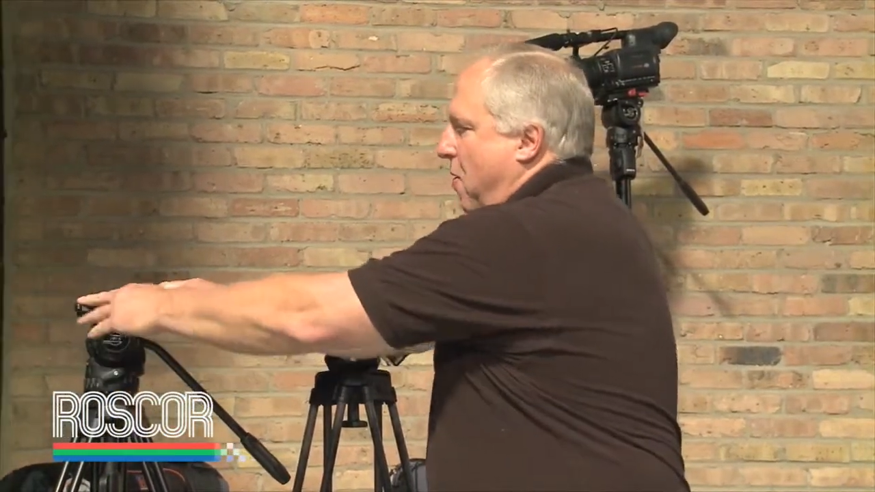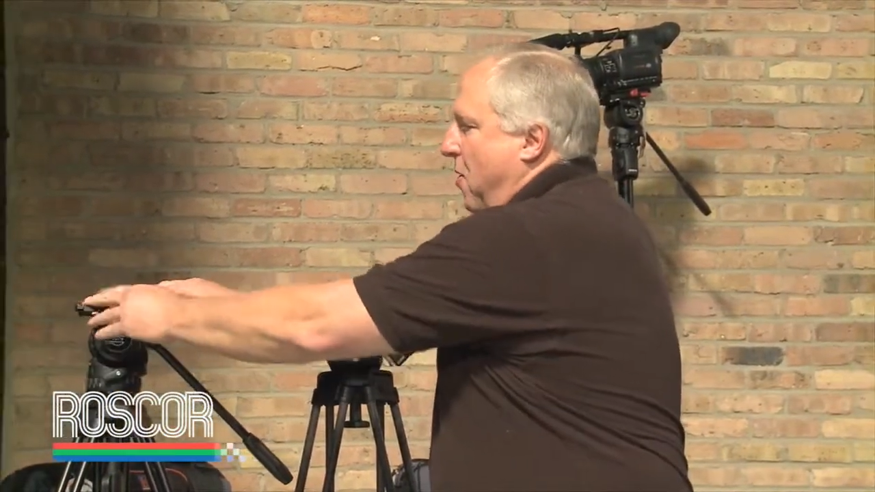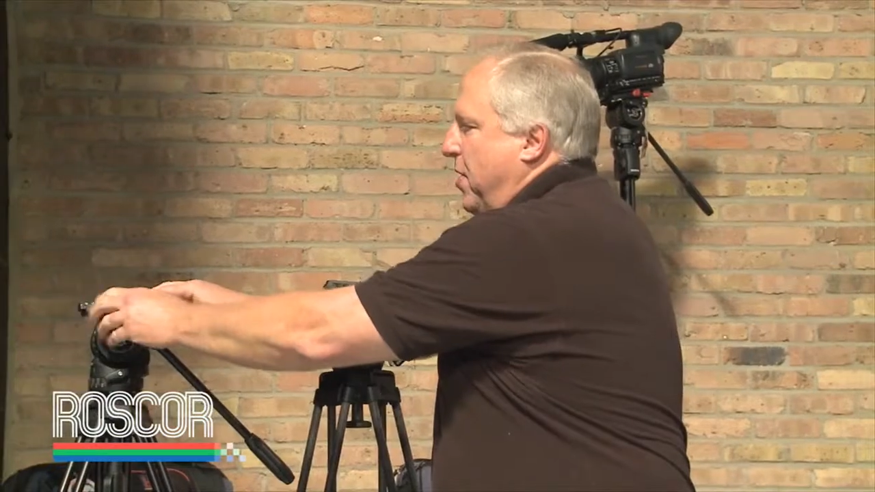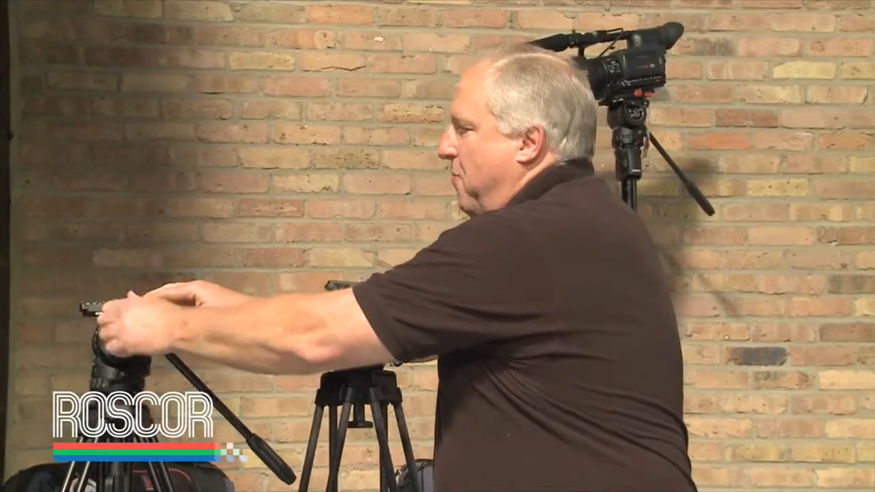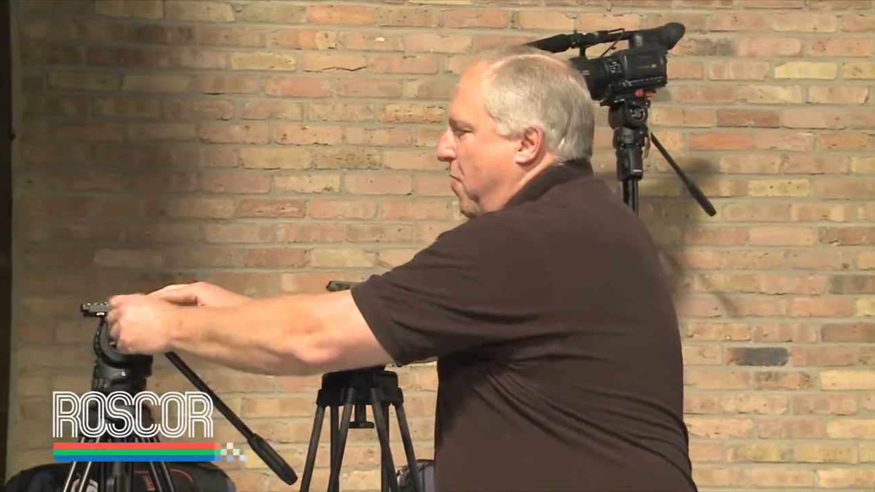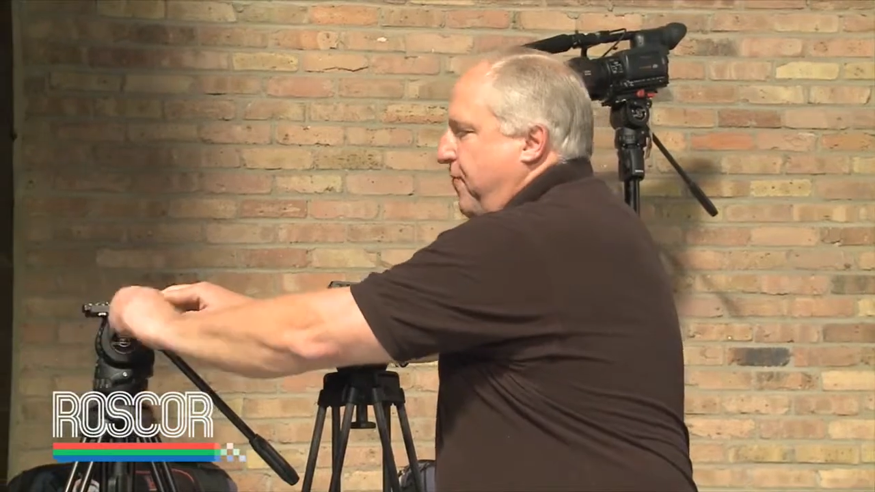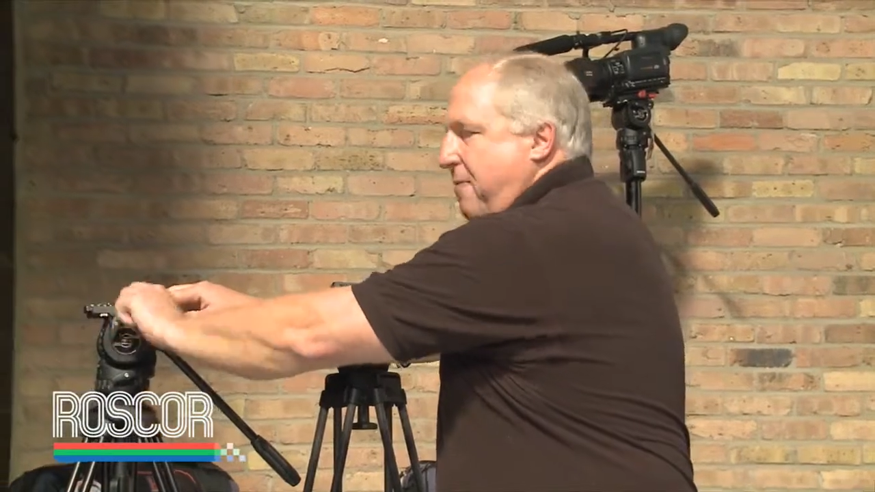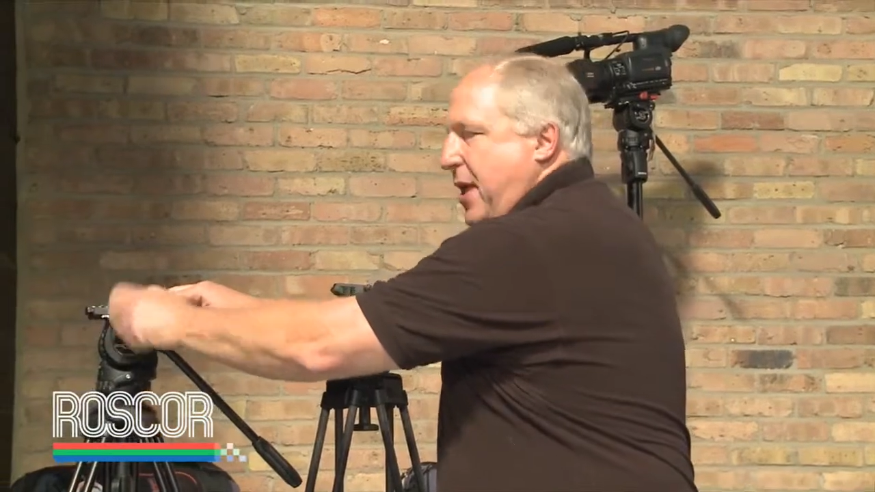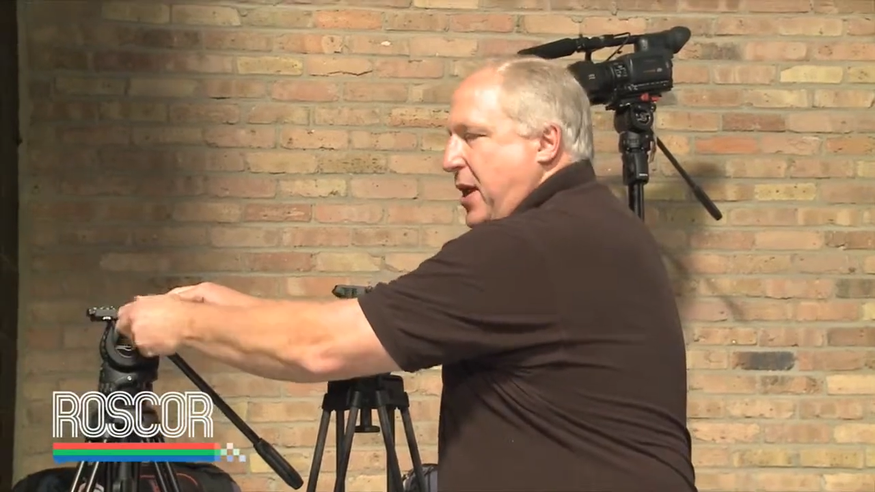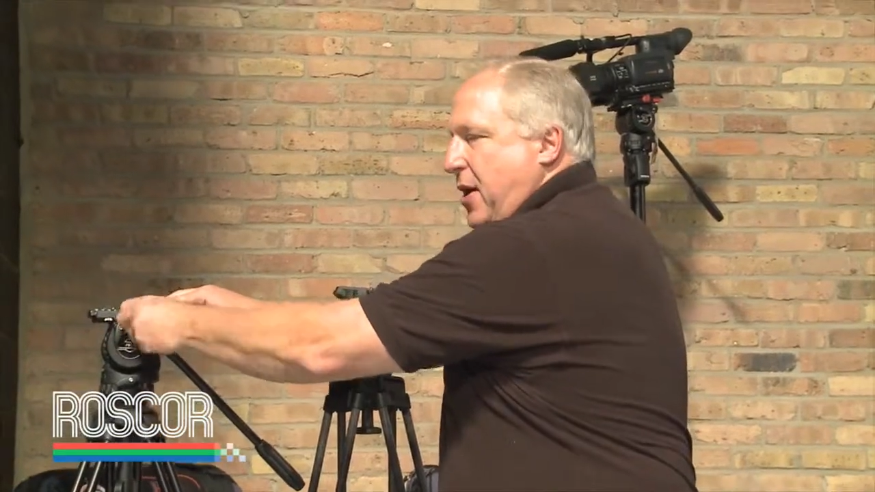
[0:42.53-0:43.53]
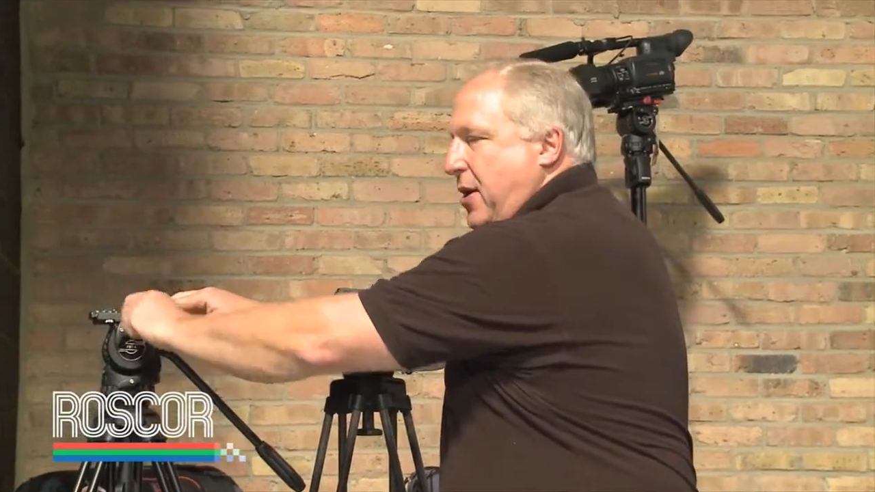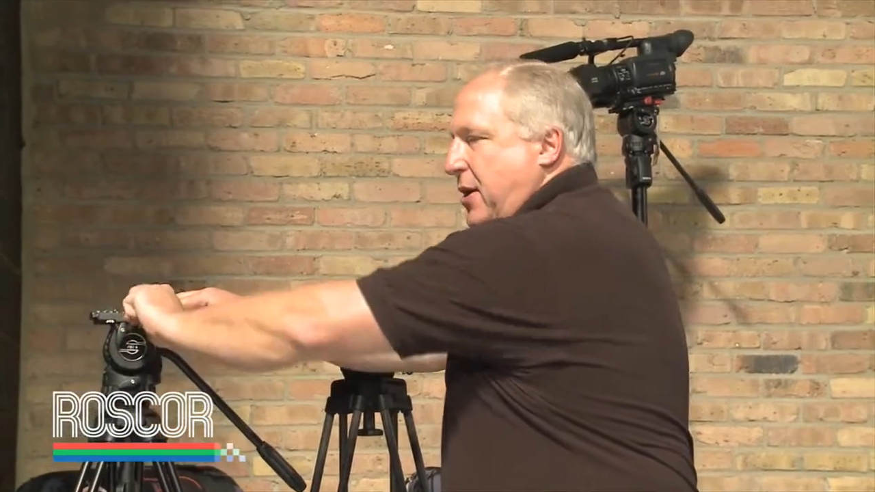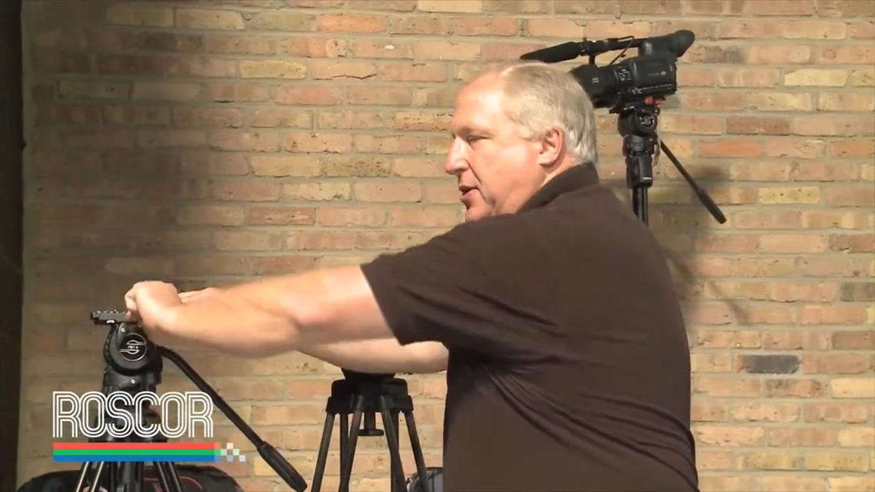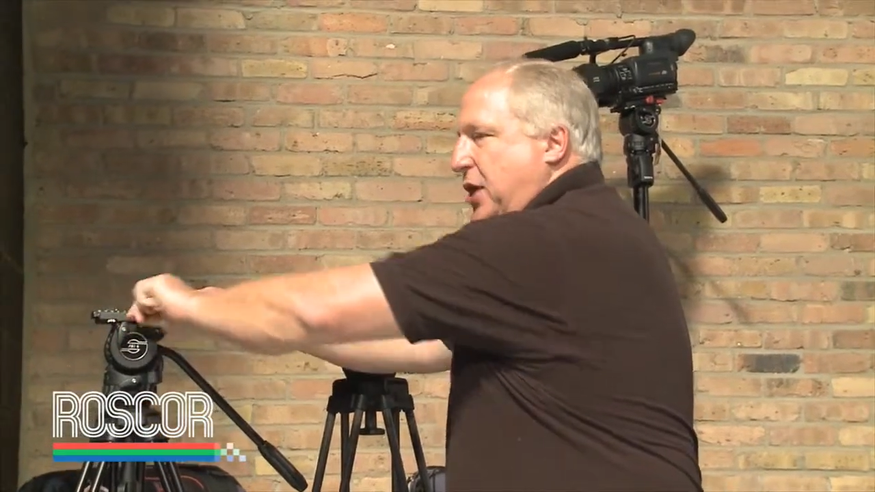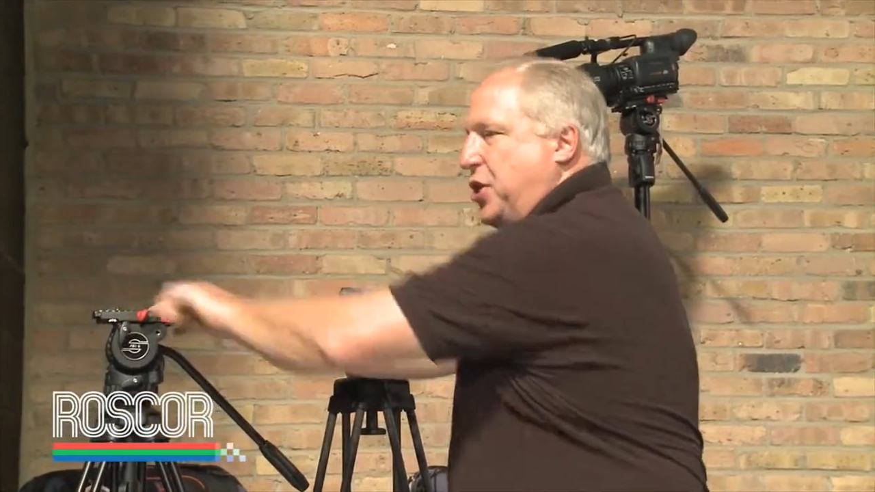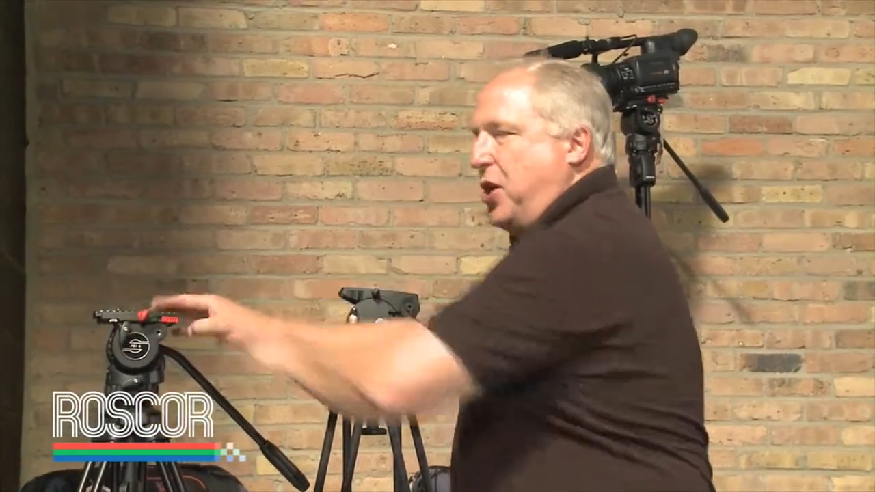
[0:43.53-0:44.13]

or the more familiar touch